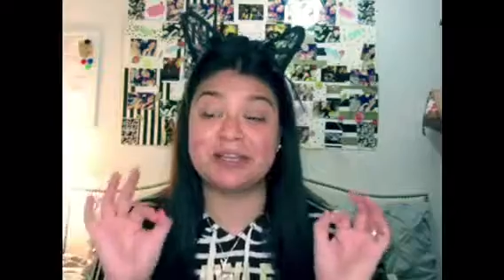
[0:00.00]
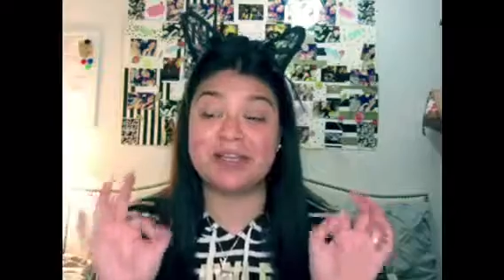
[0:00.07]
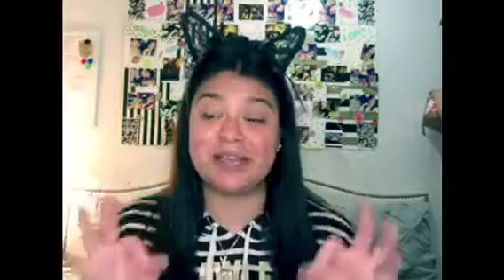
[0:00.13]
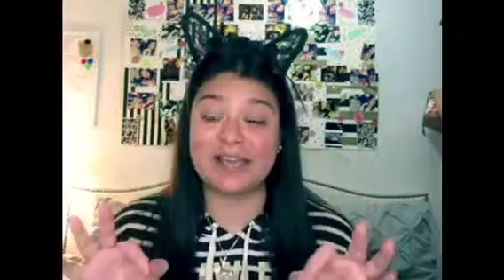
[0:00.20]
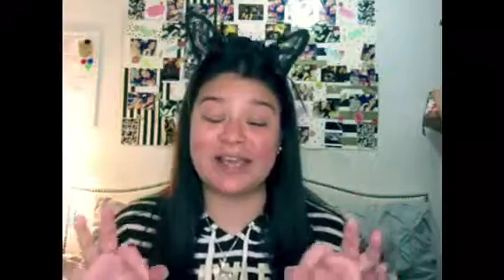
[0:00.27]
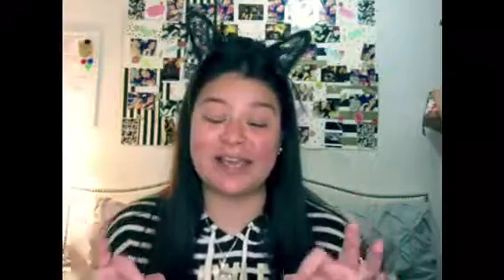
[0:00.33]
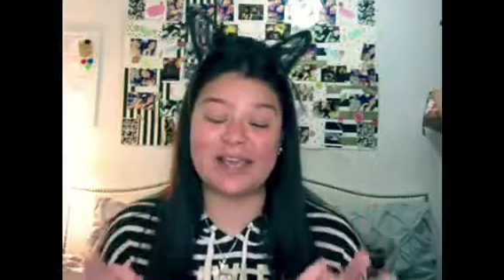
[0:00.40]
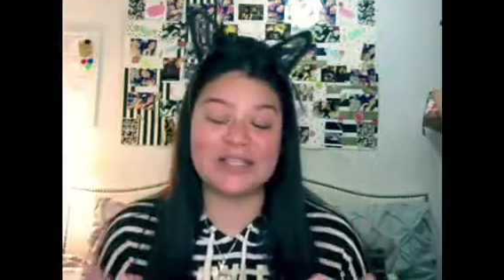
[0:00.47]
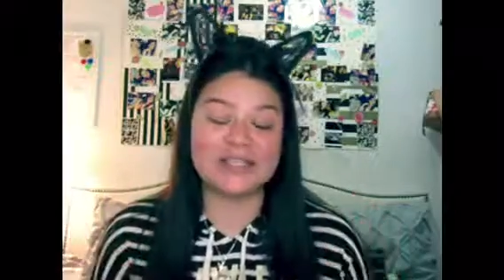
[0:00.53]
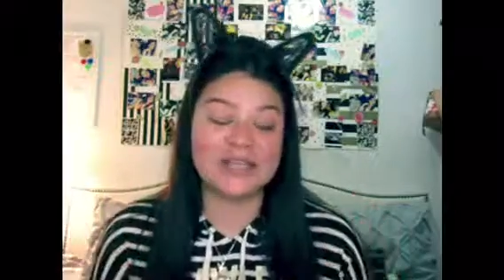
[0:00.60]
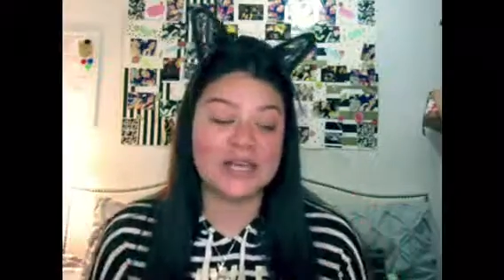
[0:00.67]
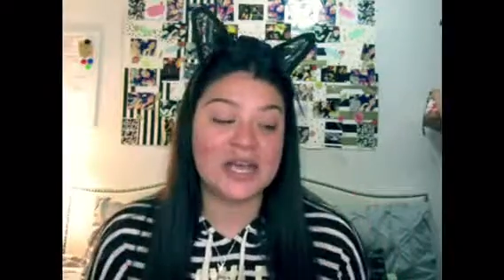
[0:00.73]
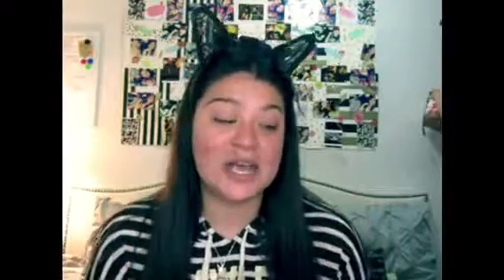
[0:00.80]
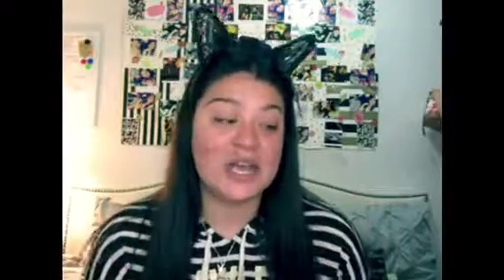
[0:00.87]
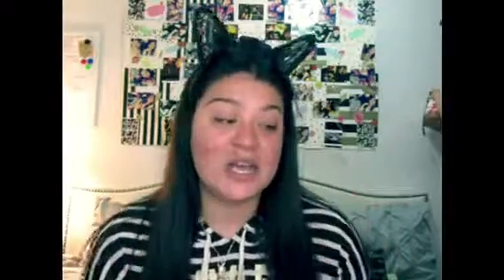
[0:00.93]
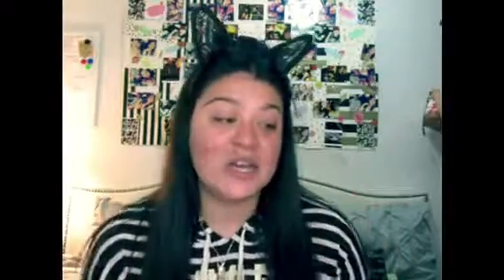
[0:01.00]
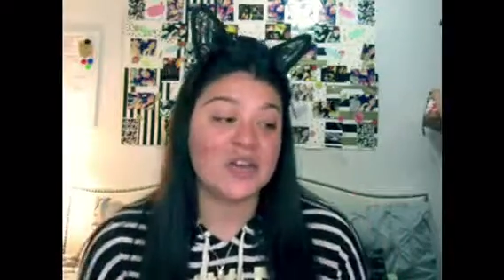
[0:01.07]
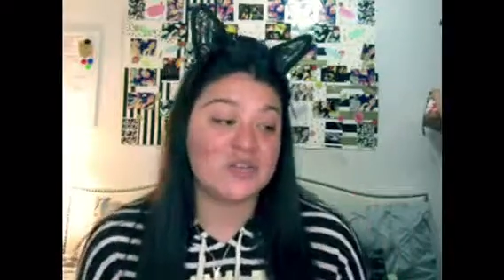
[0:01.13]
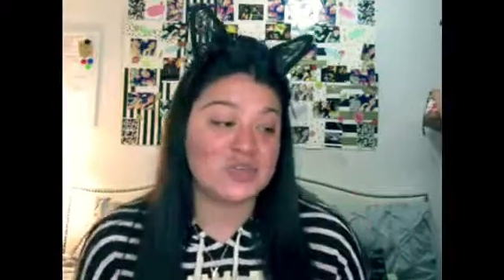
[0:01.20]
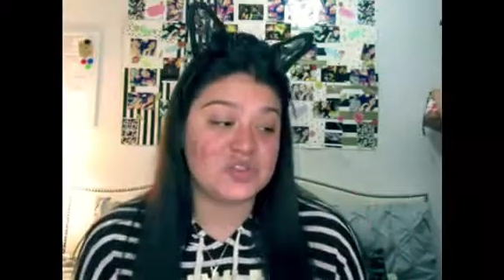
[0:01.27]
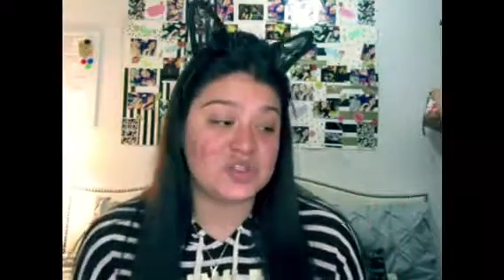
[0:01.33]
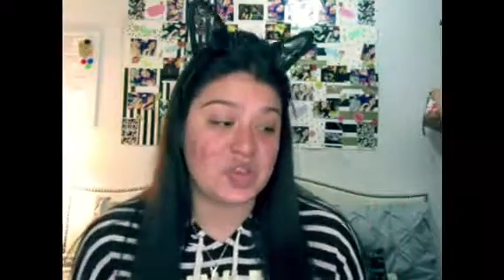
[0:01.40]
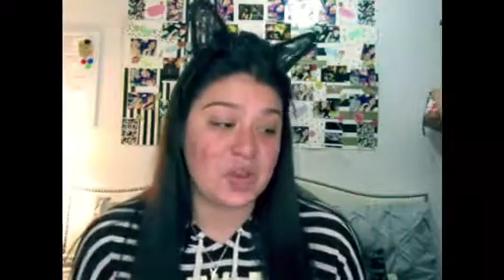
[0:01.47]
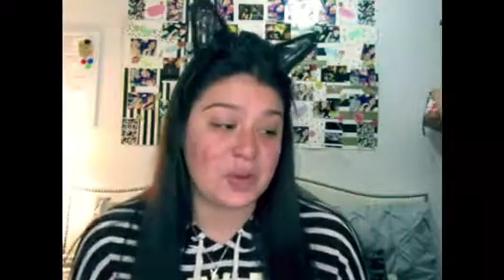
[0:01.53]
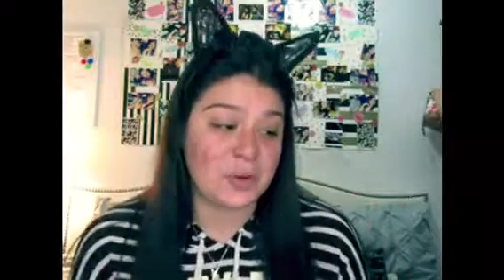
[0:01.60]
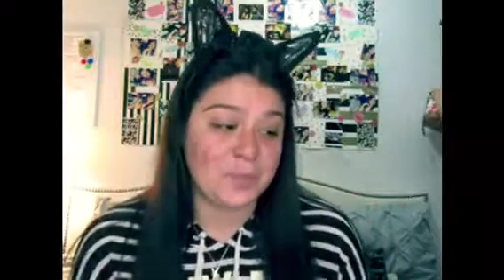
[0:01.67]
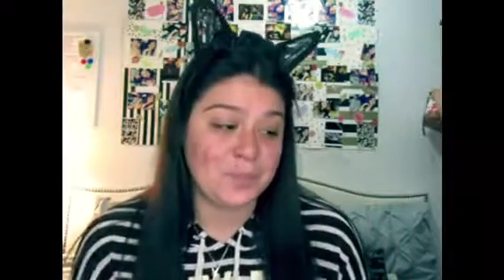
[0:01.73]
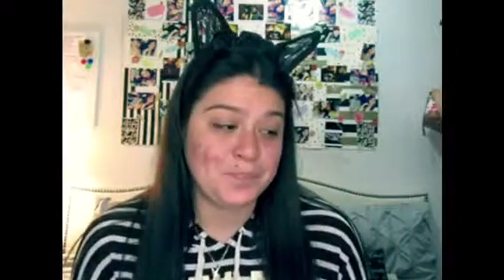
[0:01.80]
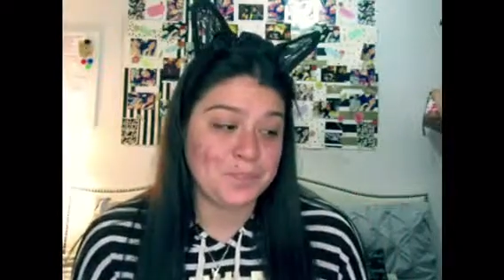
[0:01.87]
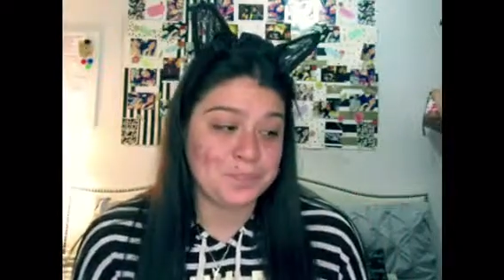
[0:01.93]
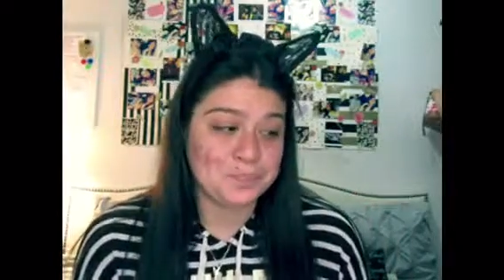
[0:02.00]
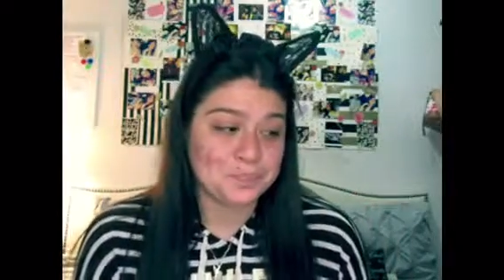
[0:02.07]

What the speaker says: get it, so